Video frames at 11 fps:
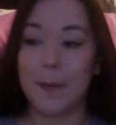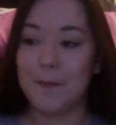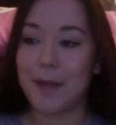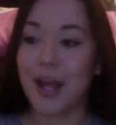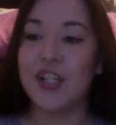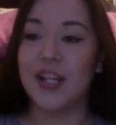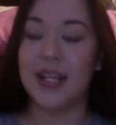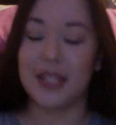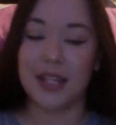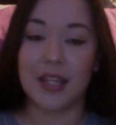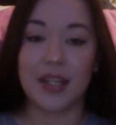magic
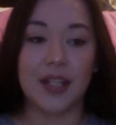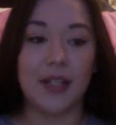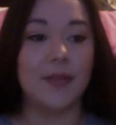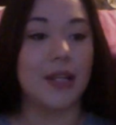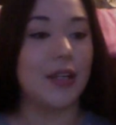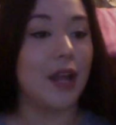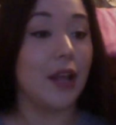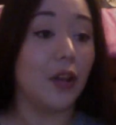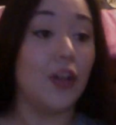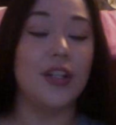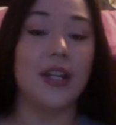in the other kingdoms and
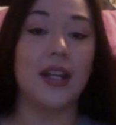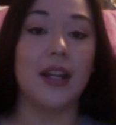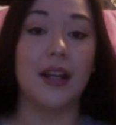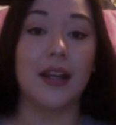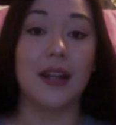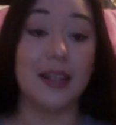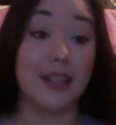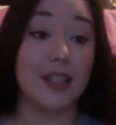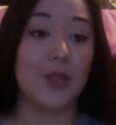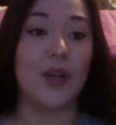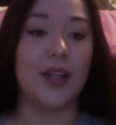technology in
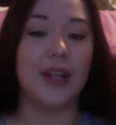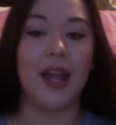this one,